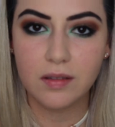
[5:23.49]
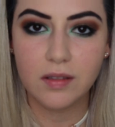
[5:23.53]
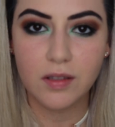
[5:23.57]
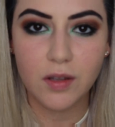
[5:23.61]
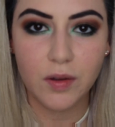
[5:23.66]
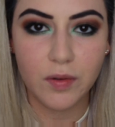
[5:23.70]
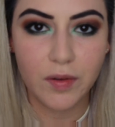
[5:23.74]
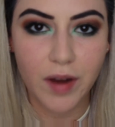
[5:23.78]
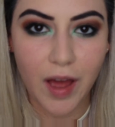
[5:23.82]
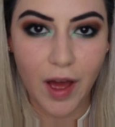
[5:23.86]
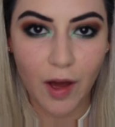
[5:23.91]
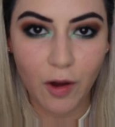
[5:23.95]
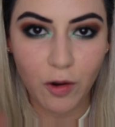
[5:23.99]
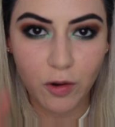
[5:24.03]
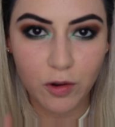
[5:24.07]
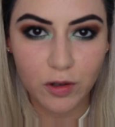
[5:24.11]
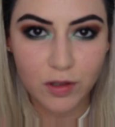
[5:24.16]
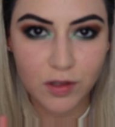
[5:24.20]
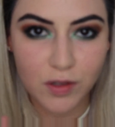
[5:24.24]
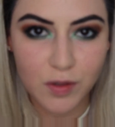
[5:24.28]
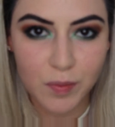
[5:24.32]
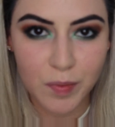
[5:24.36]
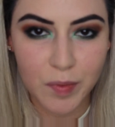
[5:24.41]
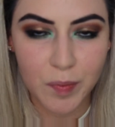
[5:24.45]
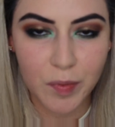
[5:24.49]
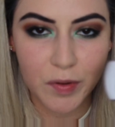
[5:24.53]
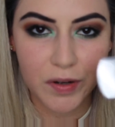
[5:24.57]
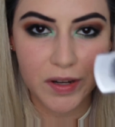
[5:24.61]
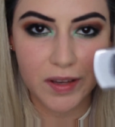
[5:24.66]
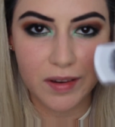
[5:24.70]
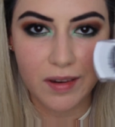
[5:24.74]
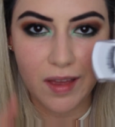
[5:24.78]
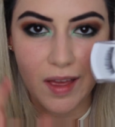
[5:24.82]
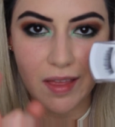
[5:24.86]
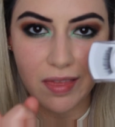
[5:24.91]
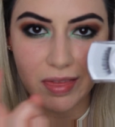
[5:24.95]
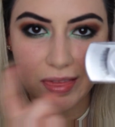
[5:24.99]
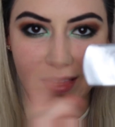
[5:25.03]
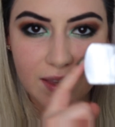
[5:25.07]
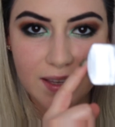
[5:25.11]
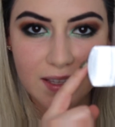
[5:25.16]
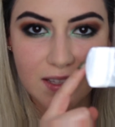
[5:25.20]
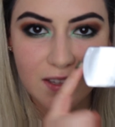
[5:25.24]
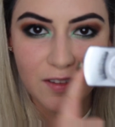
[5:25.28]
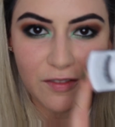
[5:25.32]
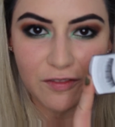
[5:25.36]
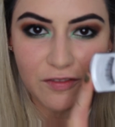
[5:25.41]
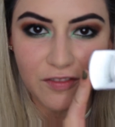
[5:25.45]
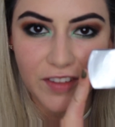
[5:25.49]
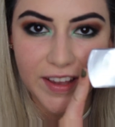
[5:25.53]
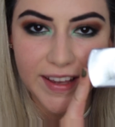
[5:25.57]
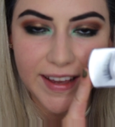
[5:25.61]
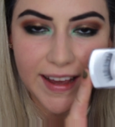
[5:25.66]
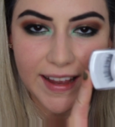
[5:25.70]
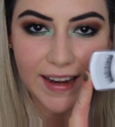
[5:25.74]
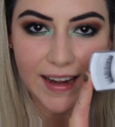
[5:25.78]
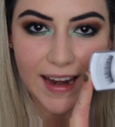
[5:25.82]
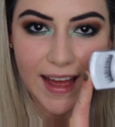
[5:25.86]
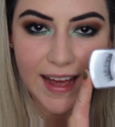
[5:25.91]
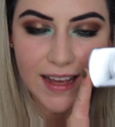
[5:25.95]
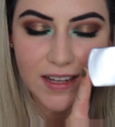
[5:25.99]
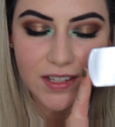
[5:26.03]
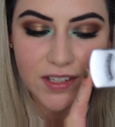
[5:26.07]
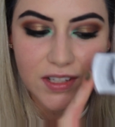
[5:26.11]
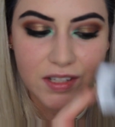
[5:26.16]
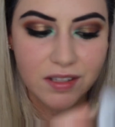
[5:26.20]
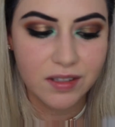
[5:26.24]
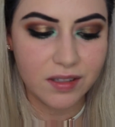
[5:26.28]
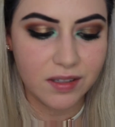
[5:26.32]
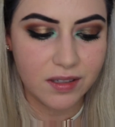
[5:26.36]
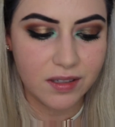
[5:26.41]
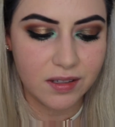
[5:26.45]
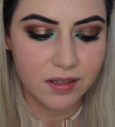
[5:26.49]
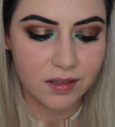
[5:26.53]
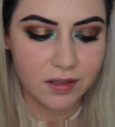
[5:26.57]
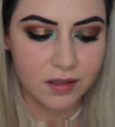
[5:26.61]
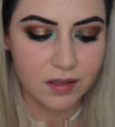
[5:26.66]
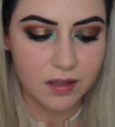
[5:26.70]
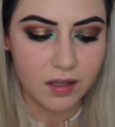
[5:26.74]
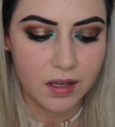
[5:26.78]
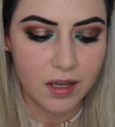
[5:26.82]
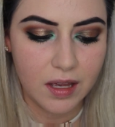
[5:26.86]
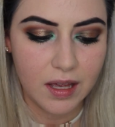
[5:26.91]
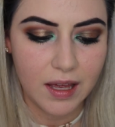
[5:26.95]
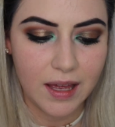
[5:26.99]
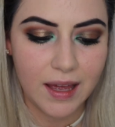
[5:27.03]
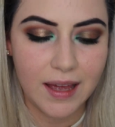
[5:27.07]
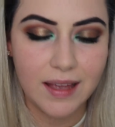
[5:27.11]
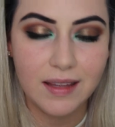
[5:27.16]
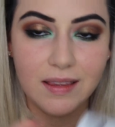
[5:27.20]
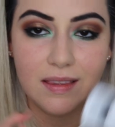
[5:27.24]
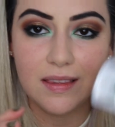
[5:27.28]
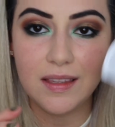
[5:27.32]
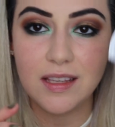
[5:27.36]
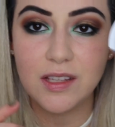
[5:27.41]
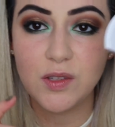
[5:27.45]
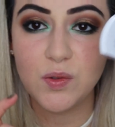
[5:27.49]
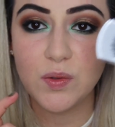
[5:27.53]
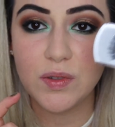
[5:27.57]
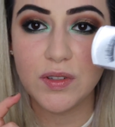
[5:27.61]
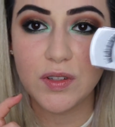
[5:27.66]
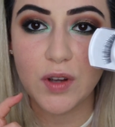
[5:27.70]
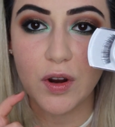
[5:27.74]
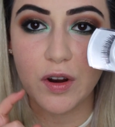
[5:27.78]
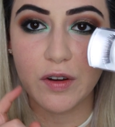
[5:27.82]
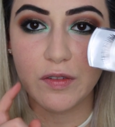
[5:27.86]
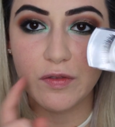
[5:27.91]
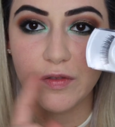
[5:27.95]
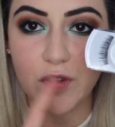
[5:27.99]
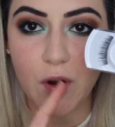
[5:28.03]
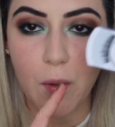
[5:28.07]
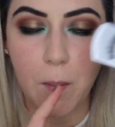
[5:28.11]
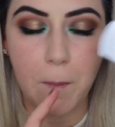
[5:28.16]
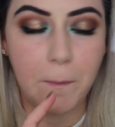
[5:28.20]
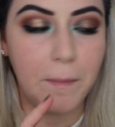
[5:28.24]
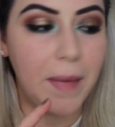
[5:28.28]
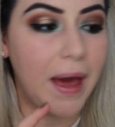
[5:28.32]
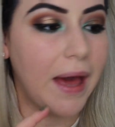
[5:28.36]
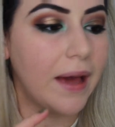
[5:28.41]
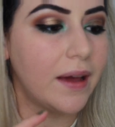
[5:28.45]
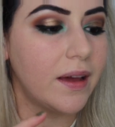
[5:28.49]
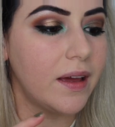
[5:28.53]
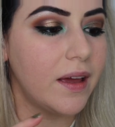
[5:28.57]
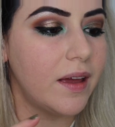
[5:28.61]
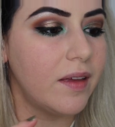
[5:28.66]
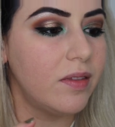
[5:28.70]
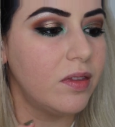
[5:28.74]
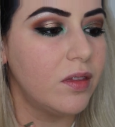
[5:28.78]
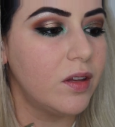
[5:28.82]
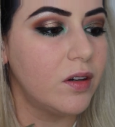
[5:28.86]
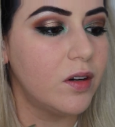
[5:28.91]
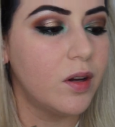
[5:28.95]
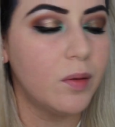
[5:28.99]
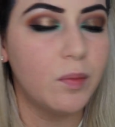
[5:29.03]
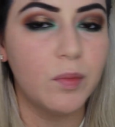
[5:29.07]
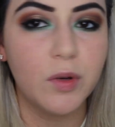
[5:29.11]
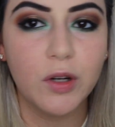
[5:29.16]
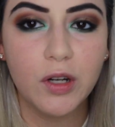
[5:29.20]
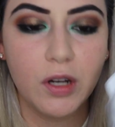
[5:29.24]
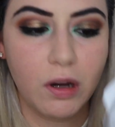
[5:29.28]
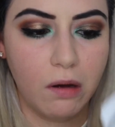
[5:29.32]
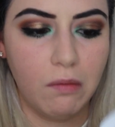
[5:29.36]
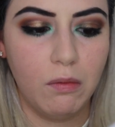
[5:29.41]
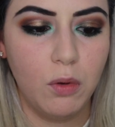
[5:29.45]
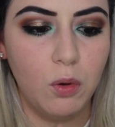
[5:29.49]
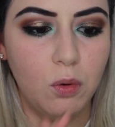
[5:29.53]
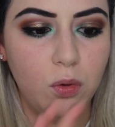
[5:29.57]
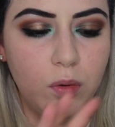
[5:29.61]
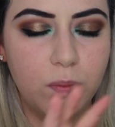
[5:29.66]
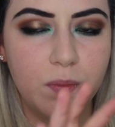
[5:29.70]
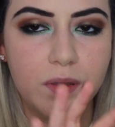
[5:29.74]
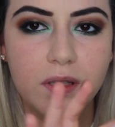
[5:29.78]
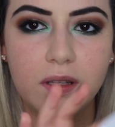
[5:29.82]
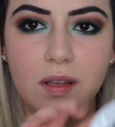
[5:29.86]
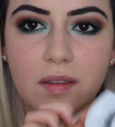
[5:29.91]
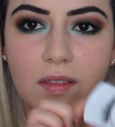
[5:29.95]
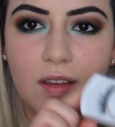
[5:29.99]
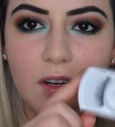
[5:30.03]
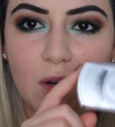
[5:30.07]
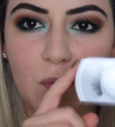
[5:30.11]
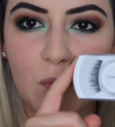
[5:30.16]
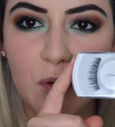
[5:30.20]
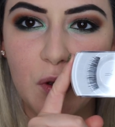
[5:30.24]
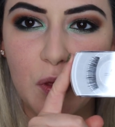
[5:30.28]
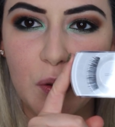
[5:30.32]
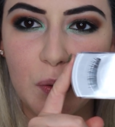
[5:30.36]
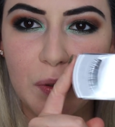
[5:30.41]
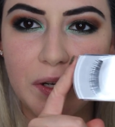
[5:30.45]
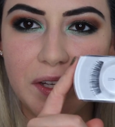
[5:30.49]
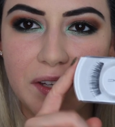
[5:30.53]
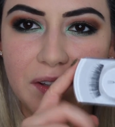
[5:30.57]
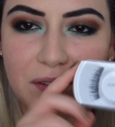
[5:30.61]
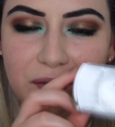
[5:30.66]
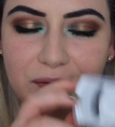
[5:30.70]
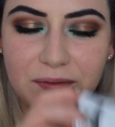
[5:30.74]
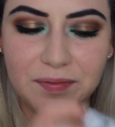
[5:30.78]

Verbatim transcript: So now I'm going to be putting in these fake eyelashes, and these ones are from Mac in the number, oops, in the number 3.